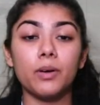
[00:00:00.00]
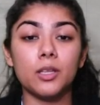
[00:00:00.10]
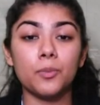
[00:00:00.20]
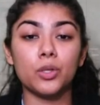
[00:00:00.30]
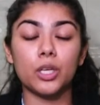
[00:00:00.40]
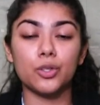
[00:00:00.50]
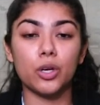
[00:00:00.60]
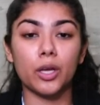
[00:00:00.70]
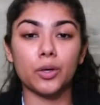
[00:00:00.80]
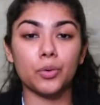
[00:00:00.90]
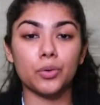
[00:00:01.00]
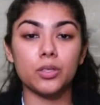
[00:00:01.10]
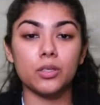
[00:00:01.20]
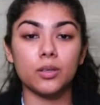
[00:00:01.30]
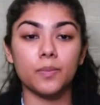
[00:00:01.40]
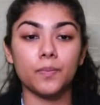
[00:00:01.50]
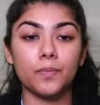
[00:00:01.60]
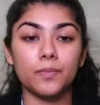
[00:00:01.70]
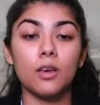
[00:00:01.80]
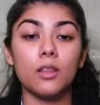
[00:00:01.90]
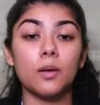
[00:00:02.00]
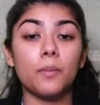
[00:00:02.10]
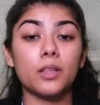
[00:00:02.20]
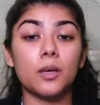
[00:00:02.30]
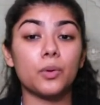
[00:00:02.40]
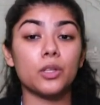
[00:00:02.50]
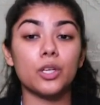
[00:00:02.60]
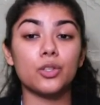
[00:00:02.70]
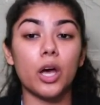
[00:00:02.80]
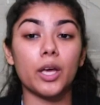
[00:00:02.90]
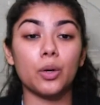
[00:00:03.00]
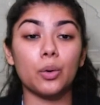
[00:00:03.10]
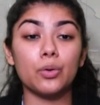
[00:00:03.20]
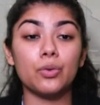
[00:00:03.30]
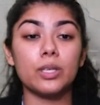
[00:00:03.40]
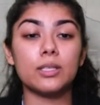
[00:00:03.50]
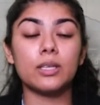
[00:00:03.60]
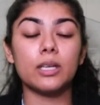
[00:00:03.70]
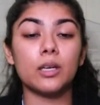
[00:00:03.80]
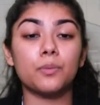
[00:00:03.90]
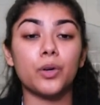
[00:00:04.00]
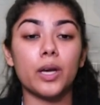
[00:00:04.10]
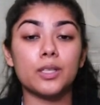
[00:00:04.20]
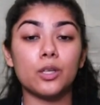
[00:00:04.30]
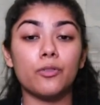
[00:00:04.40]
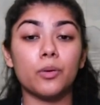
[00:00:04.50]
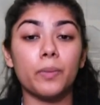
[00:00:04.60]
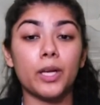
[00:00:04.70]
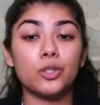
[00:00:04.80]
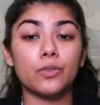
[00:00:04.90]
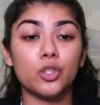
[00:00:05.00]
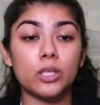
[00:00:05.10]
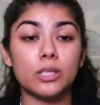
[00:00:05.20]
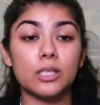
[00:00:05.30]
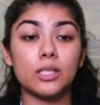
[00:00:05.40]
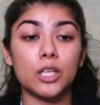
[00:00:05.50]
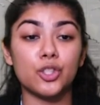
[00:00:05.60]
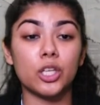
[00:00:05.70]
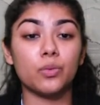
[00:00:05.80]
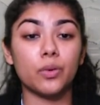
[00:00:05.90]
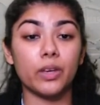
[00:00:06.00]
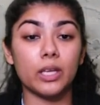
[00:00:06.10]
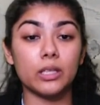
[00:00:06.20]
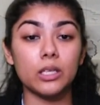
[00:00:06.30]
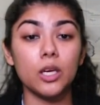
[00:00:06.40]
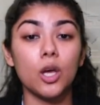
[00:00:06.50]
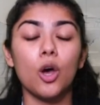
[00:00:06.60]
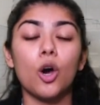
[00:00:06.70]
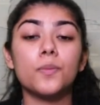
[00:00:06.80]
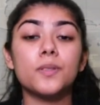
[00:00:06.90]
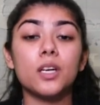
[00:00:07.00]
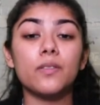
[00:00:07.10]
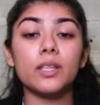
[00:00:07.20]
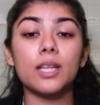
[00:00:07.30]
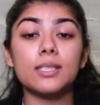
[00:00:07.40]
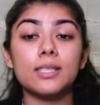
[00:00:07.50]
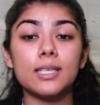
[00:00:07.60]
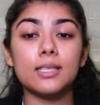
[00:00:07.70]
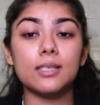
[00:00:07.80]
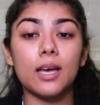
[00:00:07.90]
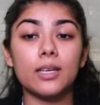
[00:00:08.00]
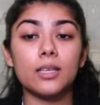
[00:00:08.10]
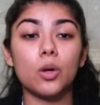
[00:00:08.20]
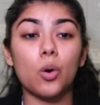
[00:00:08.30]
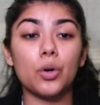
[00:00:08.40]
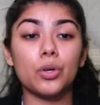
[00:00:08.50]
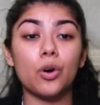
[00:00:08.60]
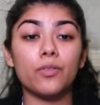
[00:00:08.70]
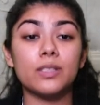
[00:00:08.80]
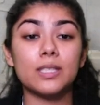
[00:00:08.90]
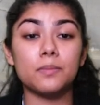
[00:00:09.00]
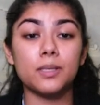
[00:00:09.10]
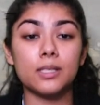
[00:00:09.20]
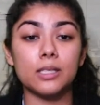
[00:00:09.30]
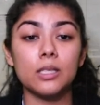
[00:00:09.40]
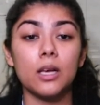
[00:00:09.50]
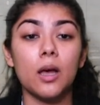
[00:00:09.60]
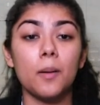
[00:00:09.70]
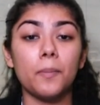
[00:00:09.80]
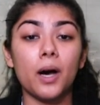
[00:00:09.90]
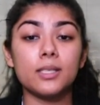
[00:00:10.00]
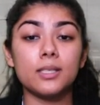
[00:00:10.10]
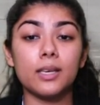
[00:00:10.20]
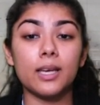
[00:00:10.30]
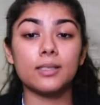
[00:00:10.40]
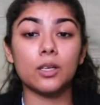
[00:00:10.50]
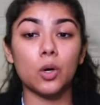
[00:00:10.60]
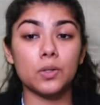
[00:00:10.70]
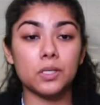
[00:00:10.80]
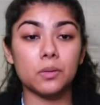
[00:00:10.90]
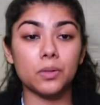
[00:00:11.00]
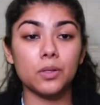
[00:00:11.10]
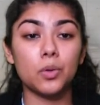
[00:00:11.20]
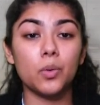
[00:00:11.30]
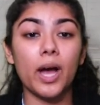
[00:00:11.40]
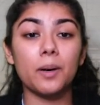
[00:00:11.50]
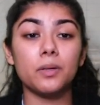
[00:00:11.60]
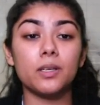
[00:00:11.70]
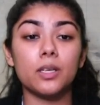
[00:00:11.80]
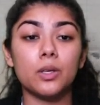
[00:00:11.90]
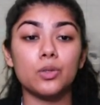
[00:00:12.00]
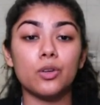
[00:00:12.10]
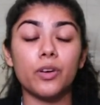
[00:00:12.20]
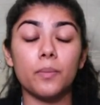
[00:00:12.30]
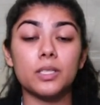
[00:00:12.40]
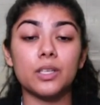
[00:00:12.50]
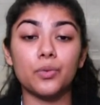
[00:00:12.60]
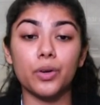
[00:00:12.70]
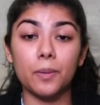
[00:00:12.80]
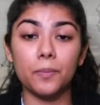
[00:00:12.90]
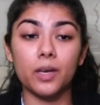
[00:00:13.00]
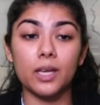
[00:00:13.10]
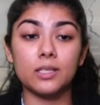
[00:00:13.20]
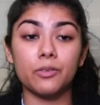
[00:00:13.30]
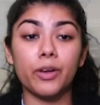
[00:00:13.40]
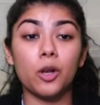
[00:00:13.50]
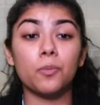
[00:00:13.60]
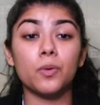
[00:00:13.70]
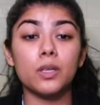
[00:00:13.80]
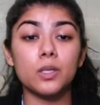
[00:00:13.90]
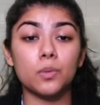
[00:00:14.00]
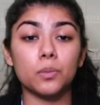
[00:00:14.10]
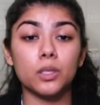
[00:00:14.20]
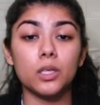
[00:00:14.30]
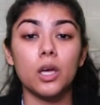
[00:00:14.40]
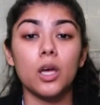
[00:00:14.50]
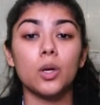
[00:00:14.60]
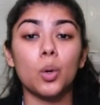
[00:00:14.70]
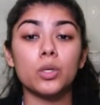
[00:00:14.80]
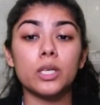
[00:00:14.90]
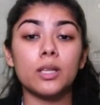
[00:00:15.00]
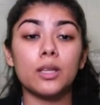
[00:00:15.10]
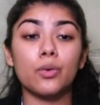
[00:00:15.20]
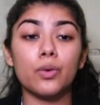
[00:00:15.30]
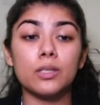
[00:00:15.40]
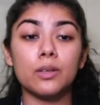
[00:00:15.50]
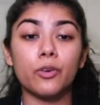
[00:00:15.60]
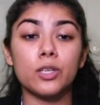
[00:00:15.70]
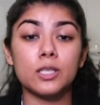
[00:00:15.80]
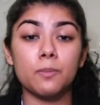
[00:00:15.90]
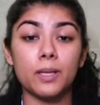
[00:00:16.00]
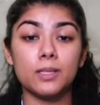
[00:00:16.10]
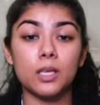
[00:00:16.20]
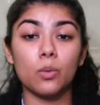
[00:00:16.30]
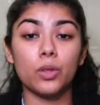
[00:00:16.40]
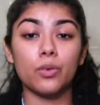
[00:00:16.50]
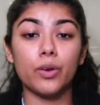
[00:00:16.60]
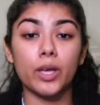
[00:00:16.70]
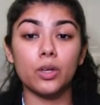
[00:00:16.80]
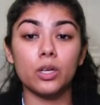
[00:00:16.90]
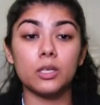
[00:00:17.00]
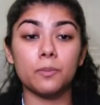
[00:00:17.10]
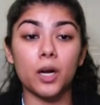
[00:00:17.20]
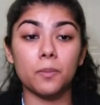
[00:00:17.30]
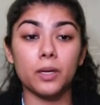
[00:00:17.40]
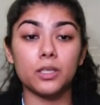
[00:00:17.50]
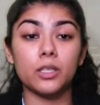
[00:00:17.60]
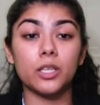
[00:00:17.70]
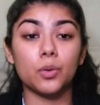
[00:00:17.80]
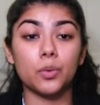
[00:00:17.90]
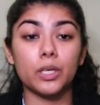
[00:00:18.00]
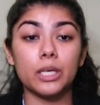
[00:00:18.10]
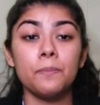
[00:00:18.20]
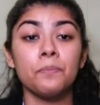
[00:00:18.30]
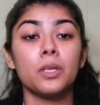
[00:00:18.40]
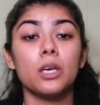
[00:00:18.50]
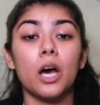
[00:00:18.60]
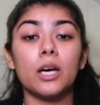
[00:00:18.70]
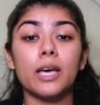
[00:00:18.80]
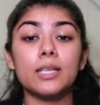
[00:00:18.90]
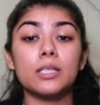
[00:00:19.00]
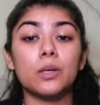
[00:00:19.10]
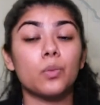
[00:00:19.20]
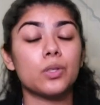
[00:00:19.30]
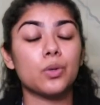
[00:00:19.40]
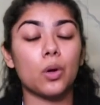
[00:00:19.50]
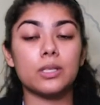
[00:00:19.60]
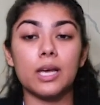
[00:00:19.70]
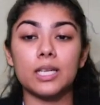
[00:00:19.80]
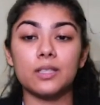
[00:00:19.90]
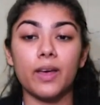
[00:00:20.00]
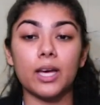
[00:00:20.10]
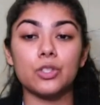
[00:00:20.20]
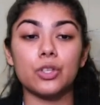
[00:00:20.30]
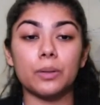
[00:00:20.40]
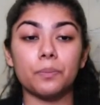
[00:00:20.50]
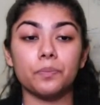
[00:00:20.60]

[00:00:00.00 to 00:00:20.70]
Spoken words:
Madhya Pradesh High Court. The Madhya Pradesh High Court, recently comprising of a bench of Justice Sanjay Dwivedi, observing that set aside an order of dismissal passed against a constable who had been accused of committing rape against a fellow policewoman, noting that the reason for dispensing with the regular departmental inquiry against him was not satisfactory.